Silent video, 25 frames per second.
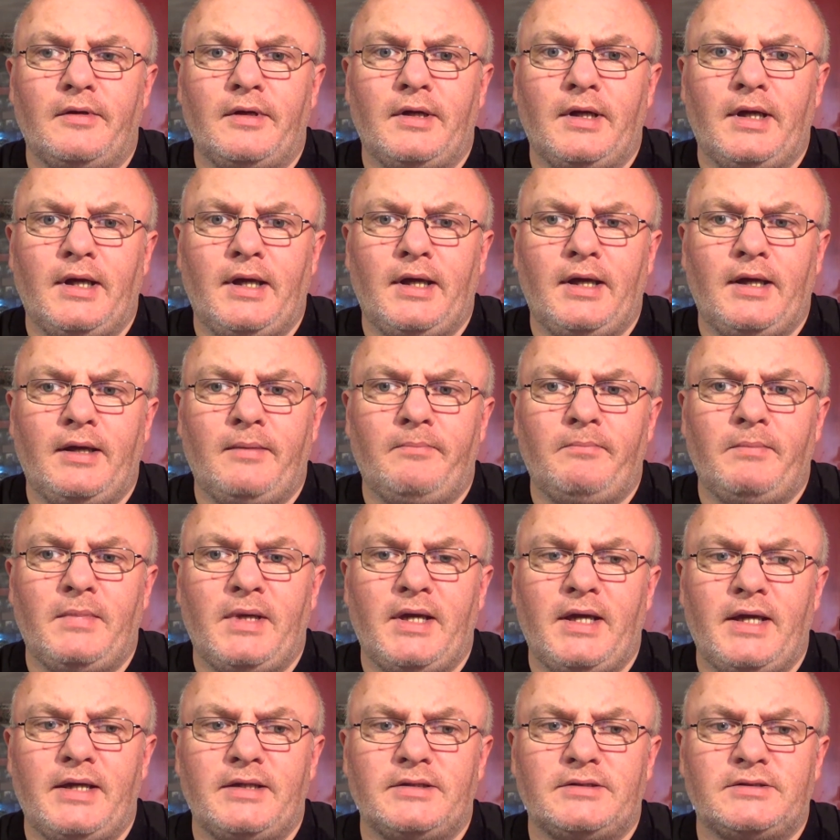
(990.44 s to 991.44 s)

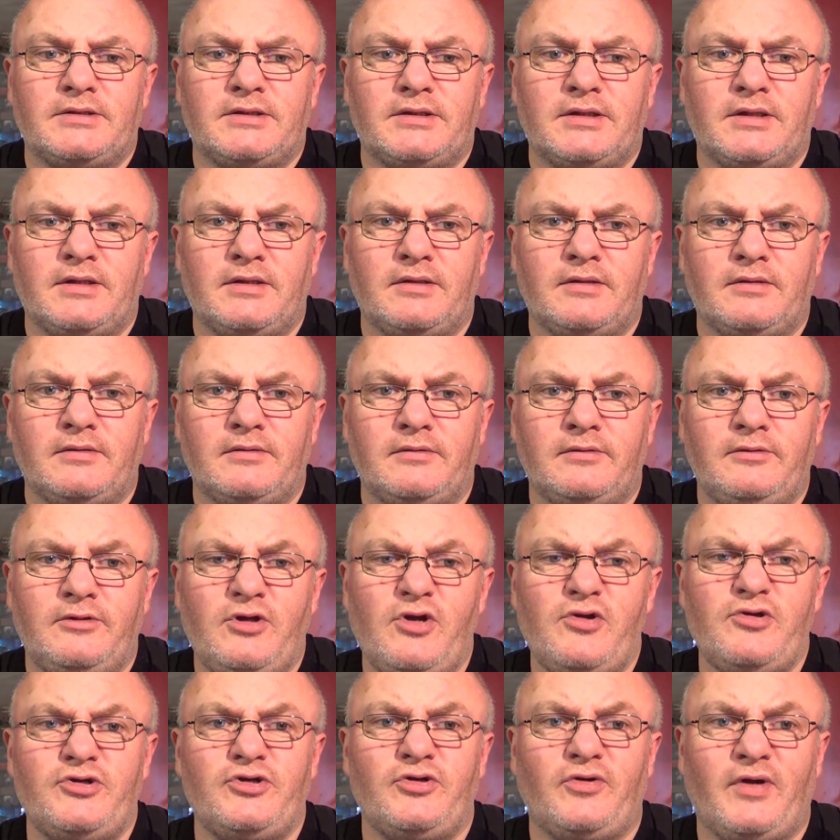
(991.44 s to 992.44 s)
It's
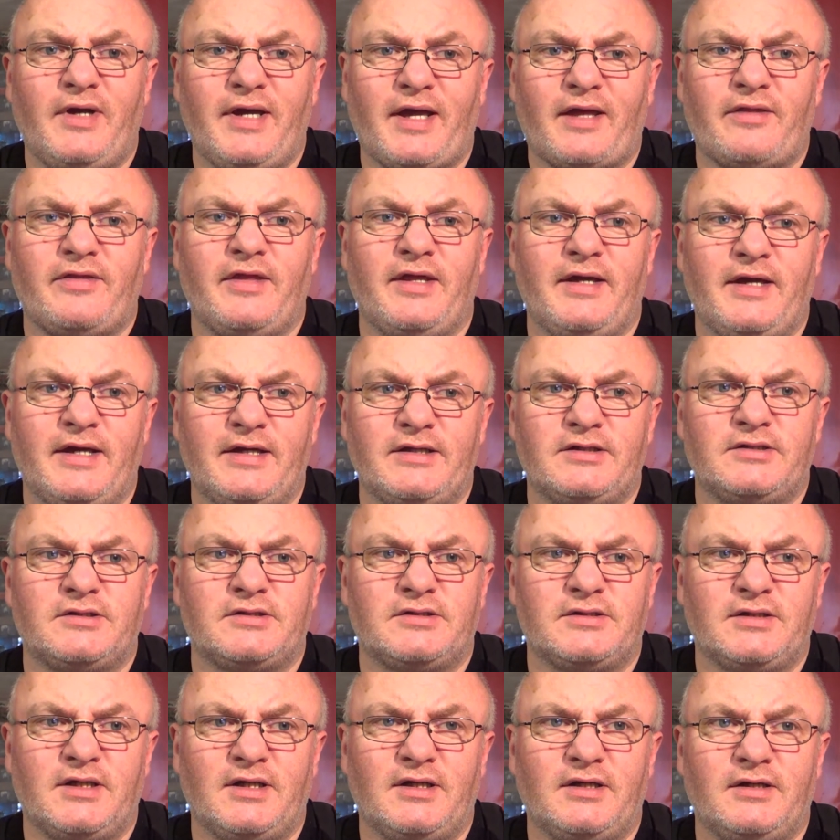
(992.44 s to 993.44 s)
usually, I think
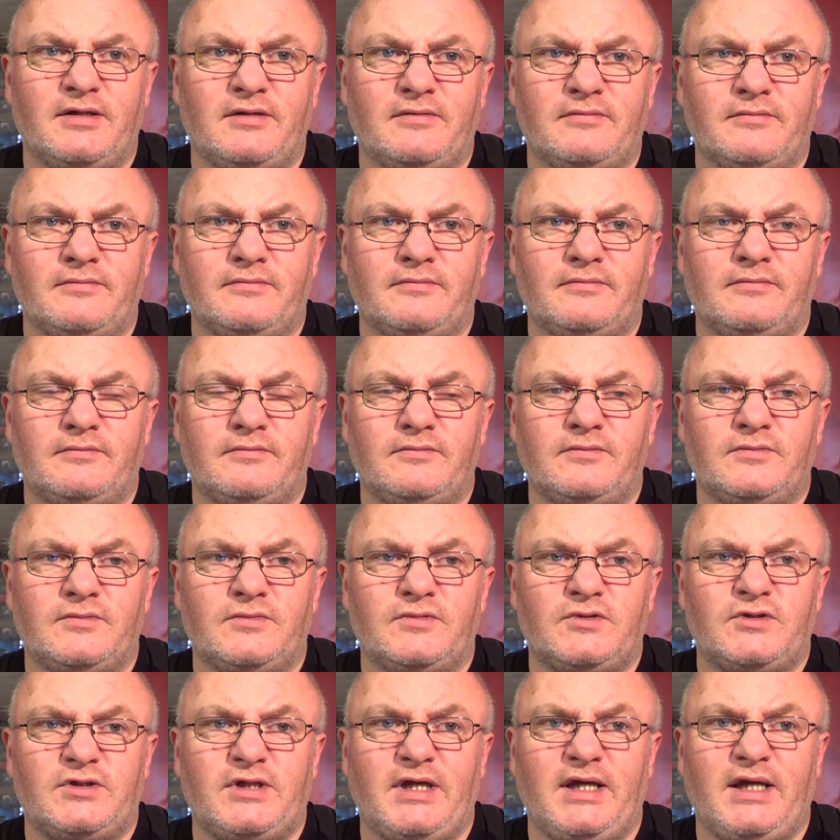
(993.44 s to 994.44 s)
it's
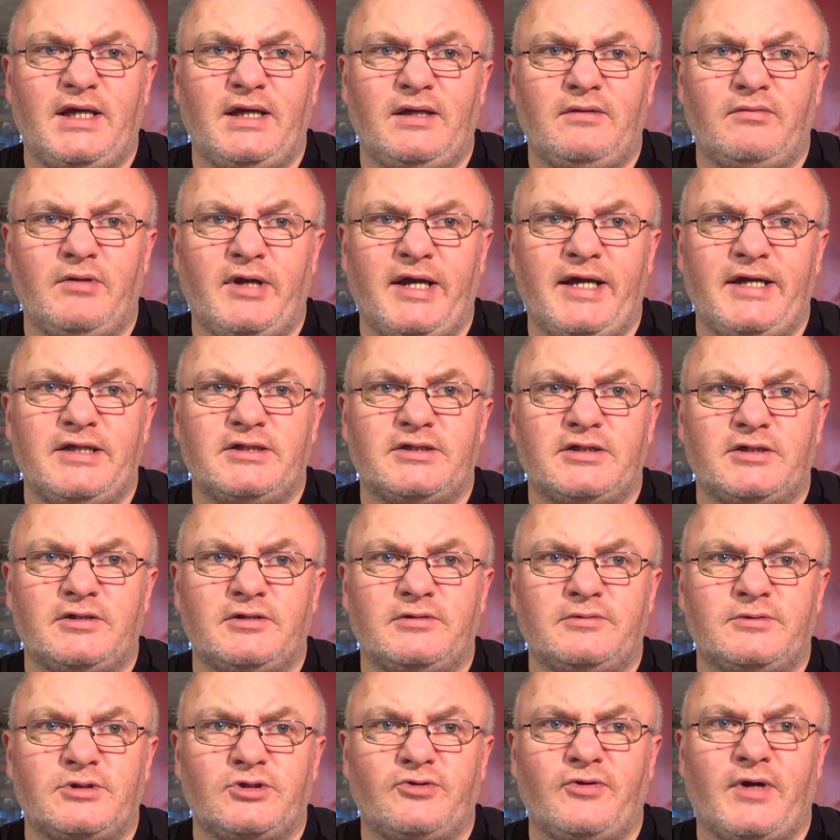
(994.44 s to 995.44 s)
Steve, Anita,
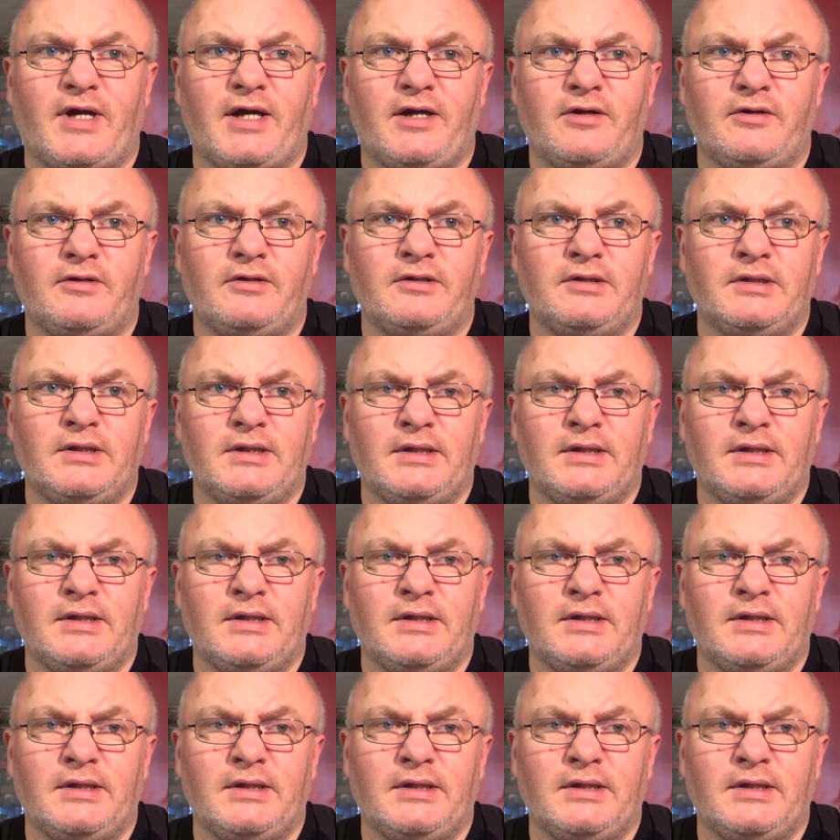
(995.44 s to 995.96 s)
Scragger,